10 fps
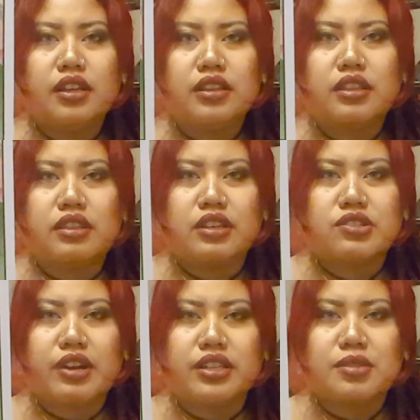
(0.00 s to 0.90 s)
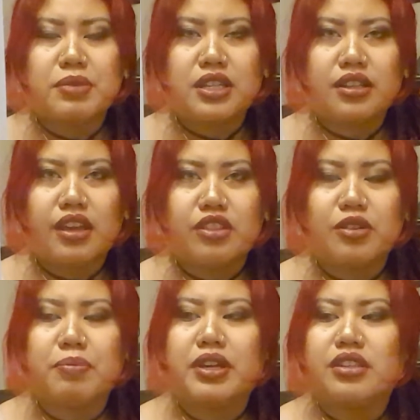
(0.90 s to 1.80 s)
that they tried to be together,
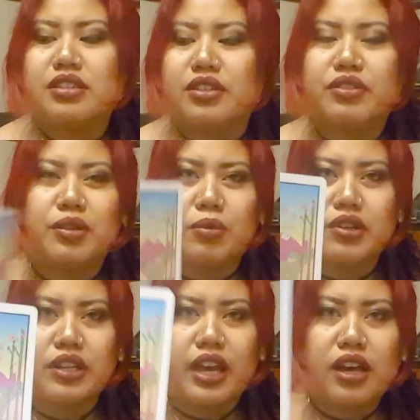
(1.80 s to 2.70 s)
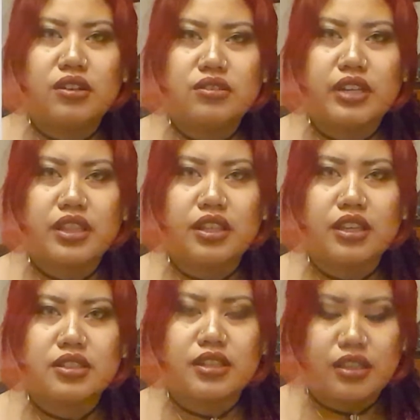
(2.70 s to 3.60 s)
but it didn't really work out. I think
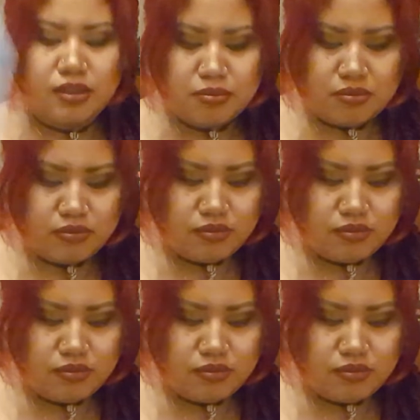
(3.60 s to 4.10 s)
it's him.